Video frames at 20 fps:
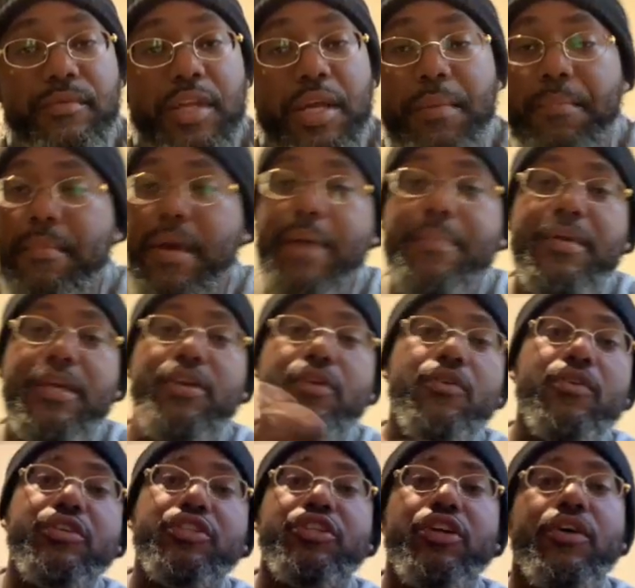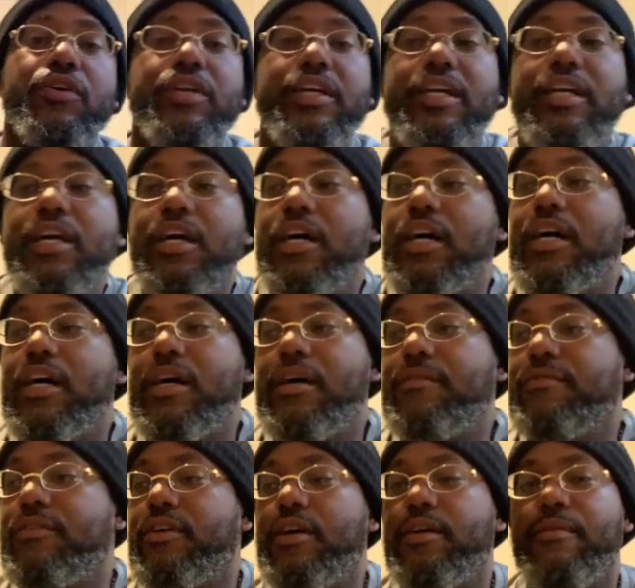Maybe your journey
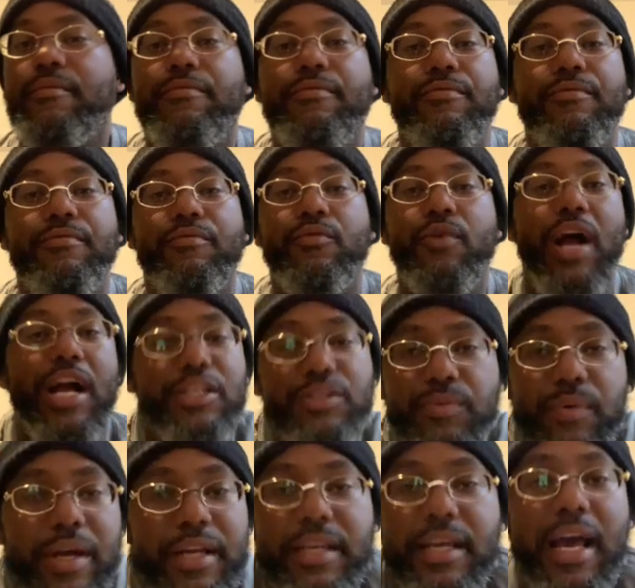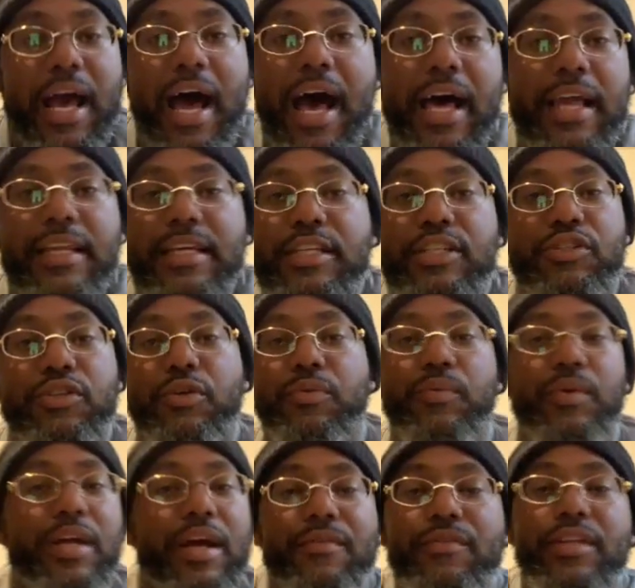of graduating college or
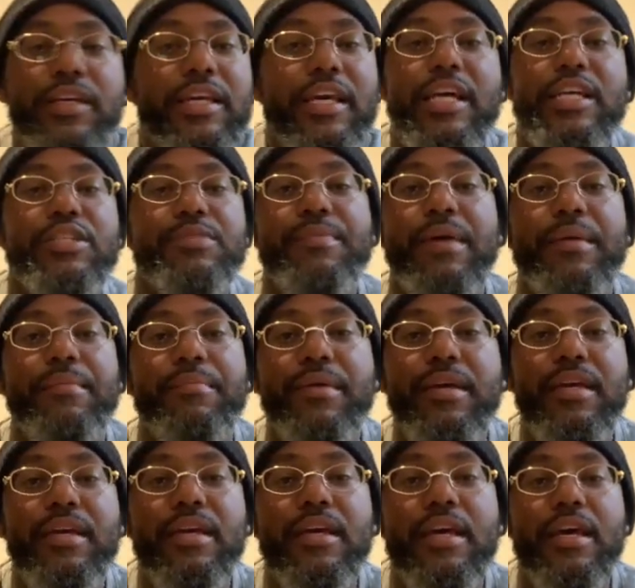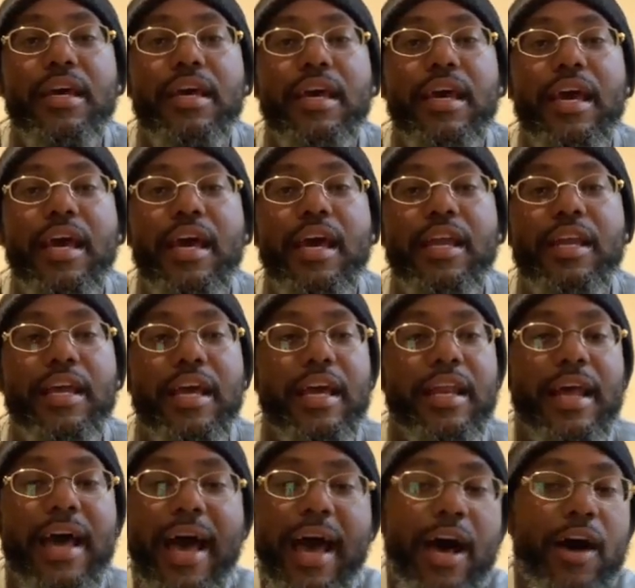whatever the case may be, and
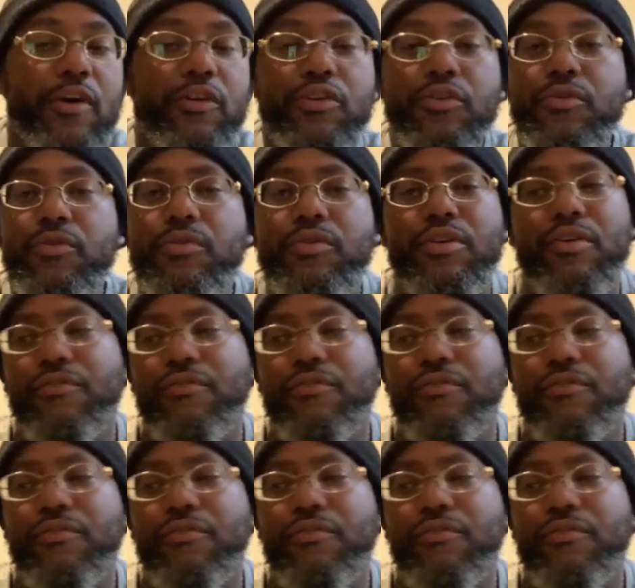how your